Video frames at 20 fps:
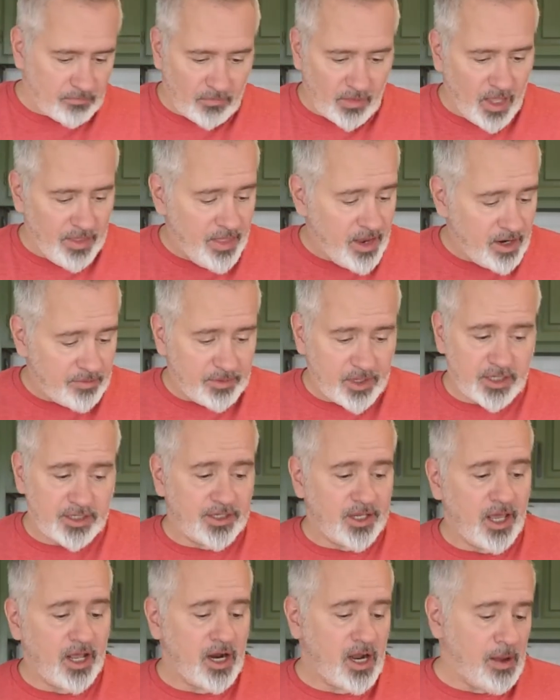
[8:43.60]
And then I'm going to
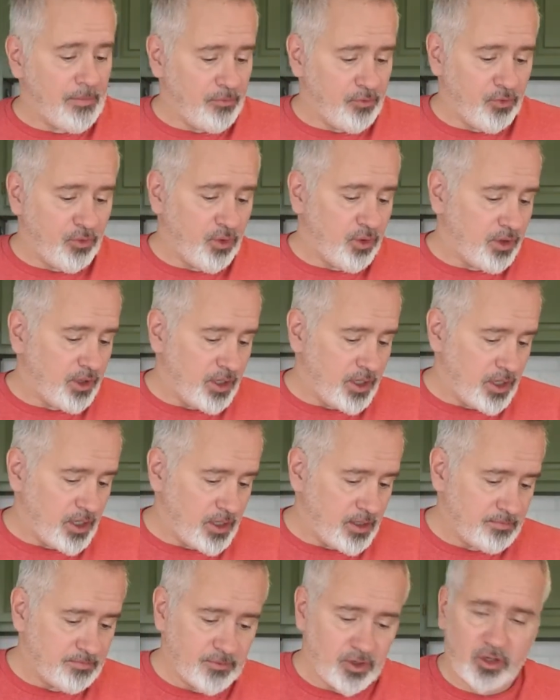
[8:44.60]
set up for
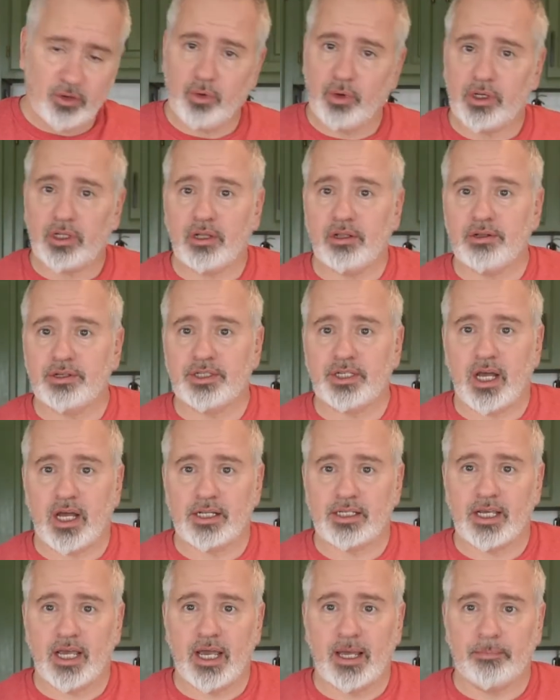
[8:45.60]
a quick little
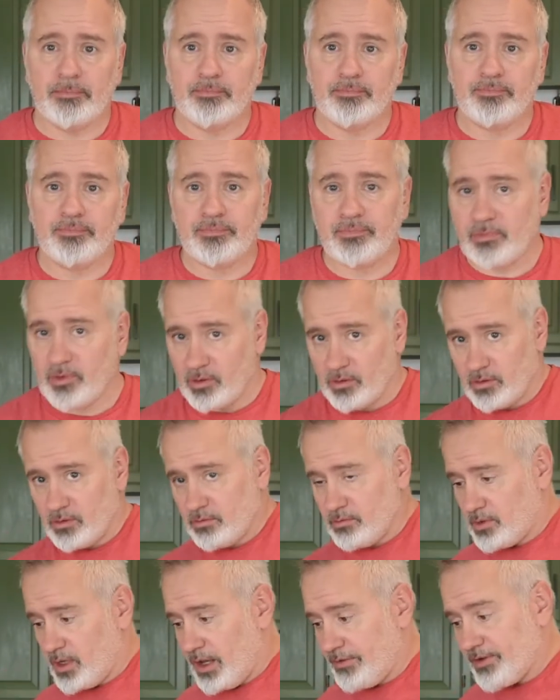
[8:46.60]
saute.
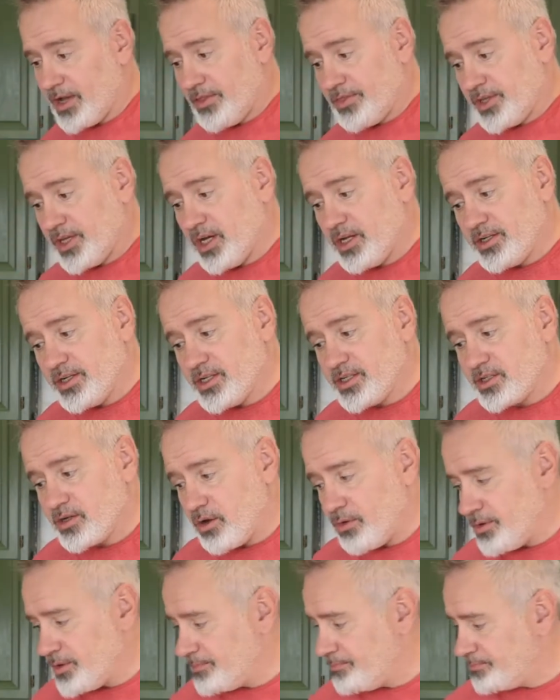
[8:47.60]
I've got the onions
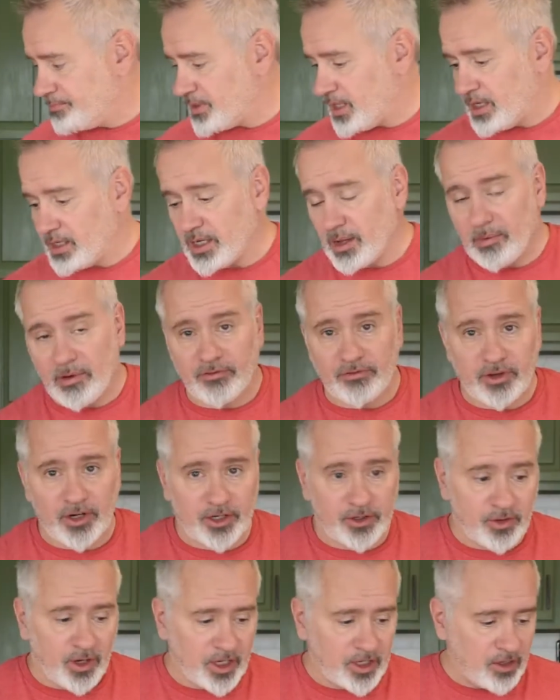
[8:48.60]
going. I got my
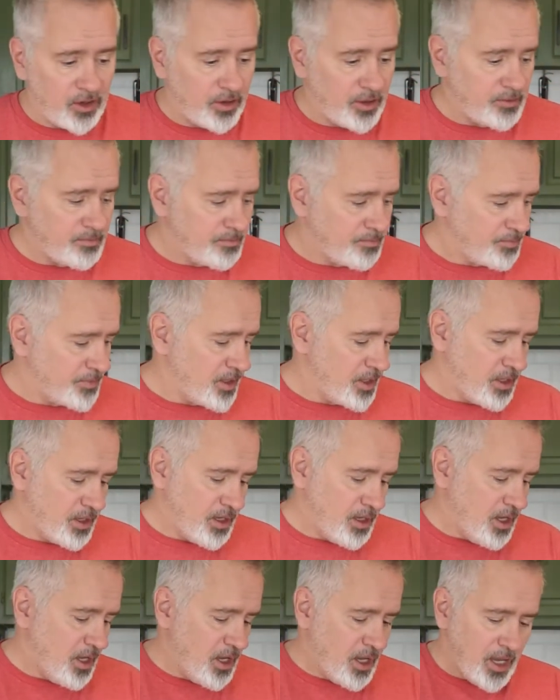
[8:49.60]
vinaigrette going.
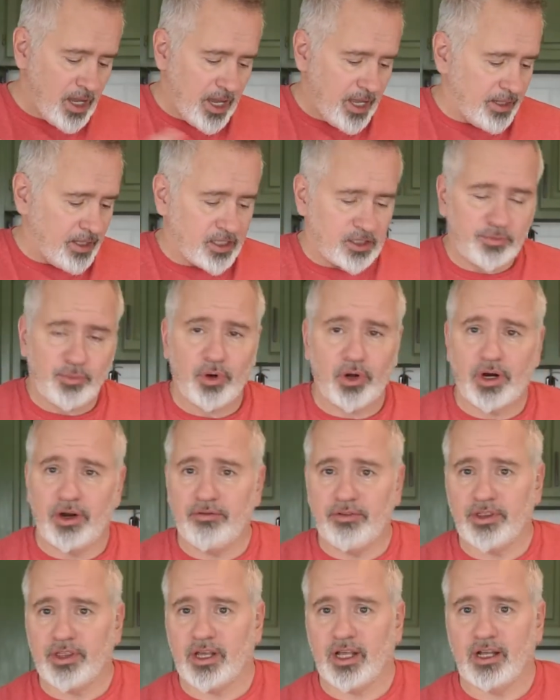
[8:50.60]
And let's put
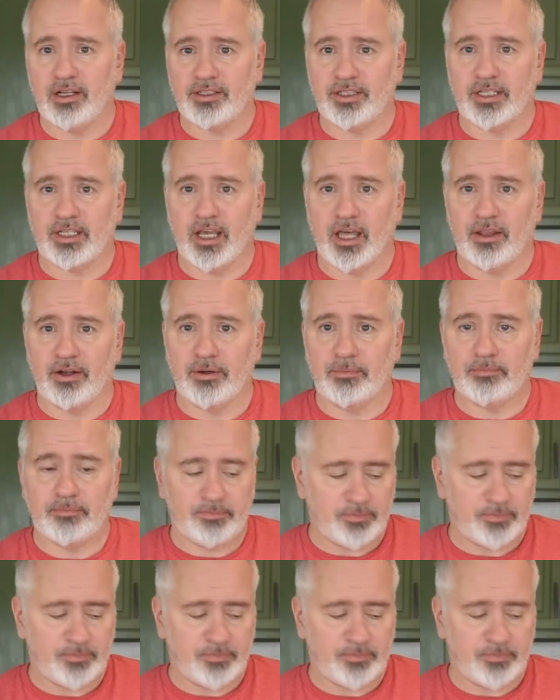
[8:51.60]
everything else together.